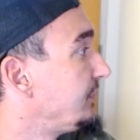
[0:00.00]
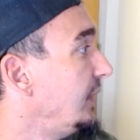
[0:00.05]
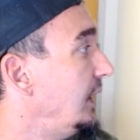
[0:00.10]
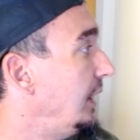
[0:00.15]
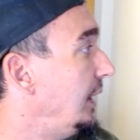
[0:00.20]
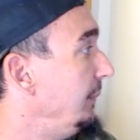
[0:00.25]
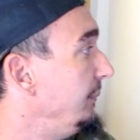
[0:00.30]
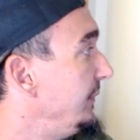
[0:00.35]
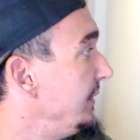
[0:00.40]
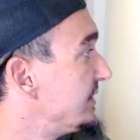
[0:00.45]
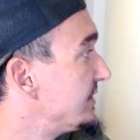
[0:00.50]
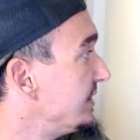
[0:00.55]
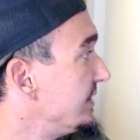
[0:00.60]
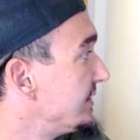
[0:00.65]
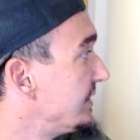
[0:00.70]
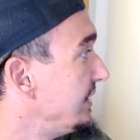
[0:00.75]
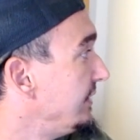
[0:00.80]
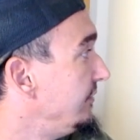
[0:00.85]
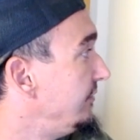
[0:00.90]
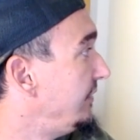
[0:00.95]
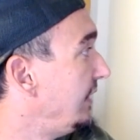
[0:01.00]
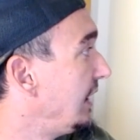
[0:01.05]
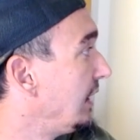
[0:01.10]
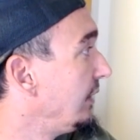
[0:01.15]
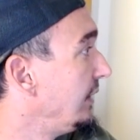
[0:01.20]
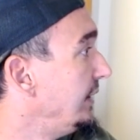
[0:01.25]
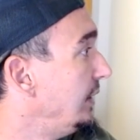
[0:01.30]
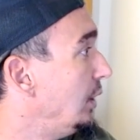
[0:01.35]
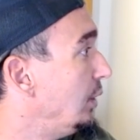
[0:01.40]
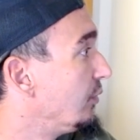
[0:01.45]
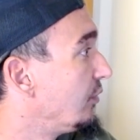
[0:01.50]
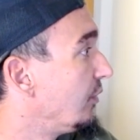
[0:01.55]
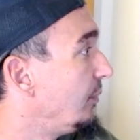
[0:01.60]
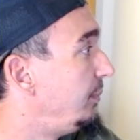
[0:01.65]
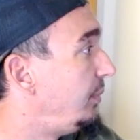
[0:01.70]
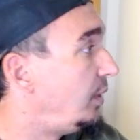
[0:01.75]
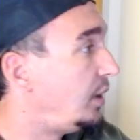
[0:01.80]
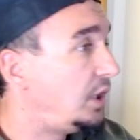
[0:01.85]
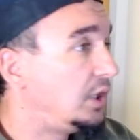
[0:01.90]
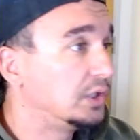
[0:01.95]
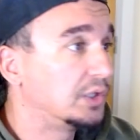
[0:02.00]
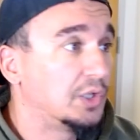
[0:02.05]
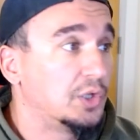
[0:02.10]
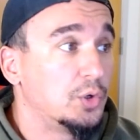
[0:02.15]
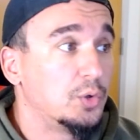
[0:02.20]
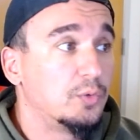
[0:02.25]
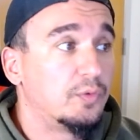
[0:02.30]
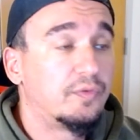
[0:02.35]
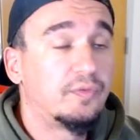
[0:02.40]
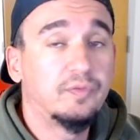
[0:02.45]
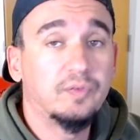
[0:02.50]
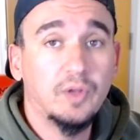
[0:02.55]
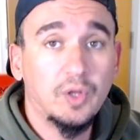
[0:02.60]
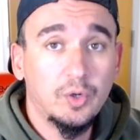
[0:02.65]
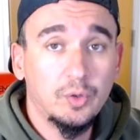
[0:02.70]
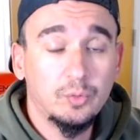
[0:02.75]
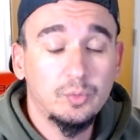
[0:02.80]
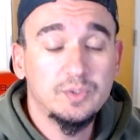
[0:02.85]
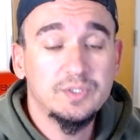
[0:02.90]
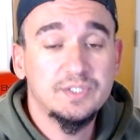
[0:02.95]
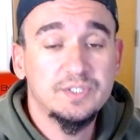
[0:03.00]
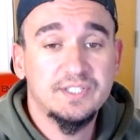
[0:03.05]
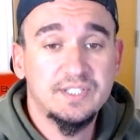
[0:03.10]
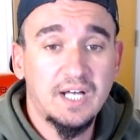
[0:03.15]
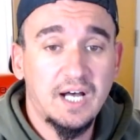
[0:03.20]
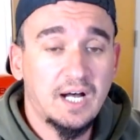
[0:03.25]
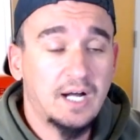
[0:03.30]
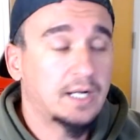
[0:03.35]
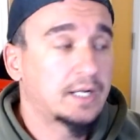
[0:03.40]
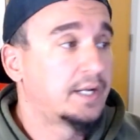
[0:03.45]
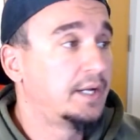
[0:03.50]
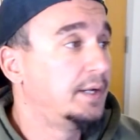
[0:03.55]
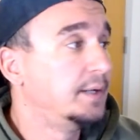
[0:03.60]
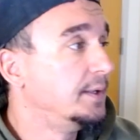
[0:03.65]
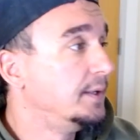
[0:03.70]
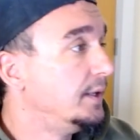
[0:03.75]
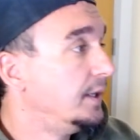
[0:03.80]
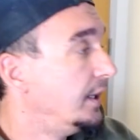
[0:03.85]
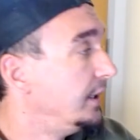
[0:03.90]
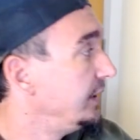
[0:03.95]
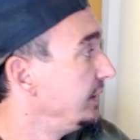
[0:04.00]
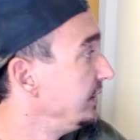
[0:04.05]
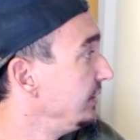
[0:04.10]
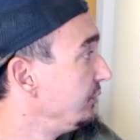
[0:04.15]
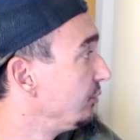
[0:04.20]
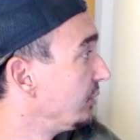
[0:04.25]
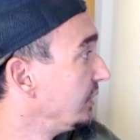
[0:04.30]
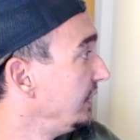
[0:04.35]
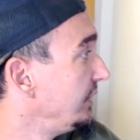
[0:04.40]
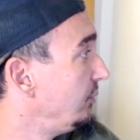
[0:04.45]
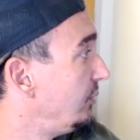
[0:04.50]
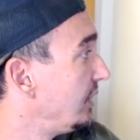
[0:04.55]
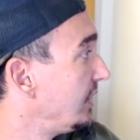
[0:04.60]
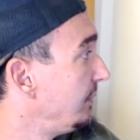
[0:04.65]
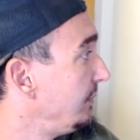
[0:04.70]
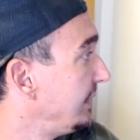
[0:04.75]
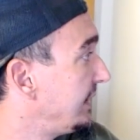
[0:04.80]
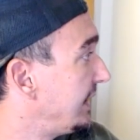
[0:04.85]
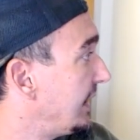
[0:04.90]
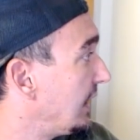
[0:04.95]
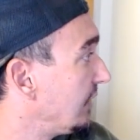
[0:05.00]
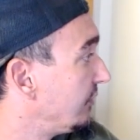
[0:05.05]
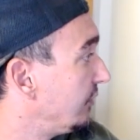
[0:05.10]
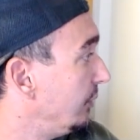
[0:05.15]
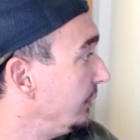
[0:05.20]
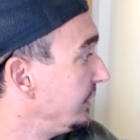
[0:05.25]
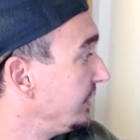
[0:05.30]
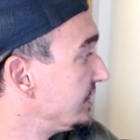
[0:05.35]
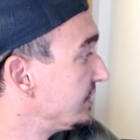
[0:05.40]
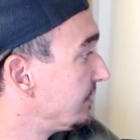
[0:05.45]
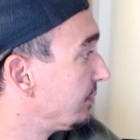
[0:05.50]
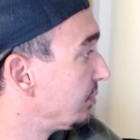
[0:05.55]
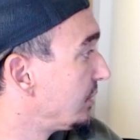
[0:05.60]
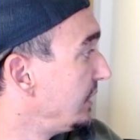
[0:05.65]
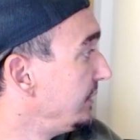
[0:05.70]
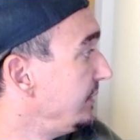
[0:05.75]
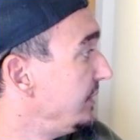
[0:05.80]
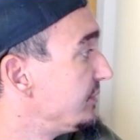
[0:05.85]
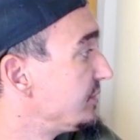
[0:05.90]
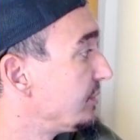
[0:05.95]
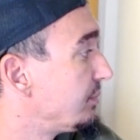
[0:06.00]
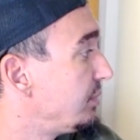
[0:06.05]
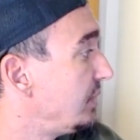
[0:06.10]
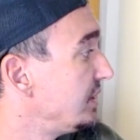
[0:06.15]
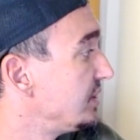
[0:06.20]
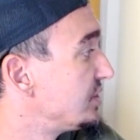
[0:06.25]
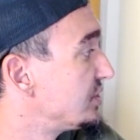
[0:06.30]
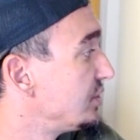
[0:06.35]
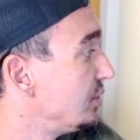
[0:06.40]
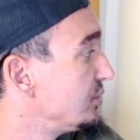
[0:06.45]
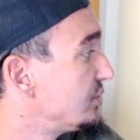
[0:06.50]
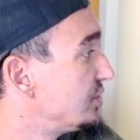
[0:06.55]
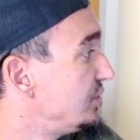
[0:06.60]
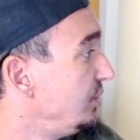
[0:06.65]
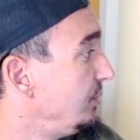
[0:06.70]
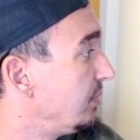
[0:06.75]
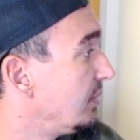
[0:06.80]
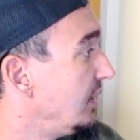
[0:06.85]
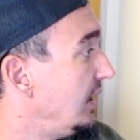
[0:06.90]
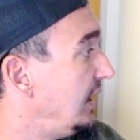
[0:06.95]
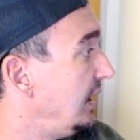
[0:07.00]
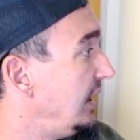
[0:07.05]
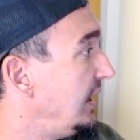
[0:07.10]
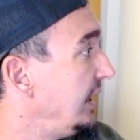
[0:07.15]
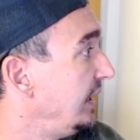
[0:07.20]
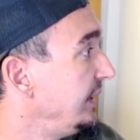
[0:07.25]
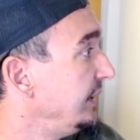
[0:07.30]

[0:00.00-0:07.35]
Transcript: this is a very overbought, low float stock. You really want to be careful with this. The premiums are priced so super high,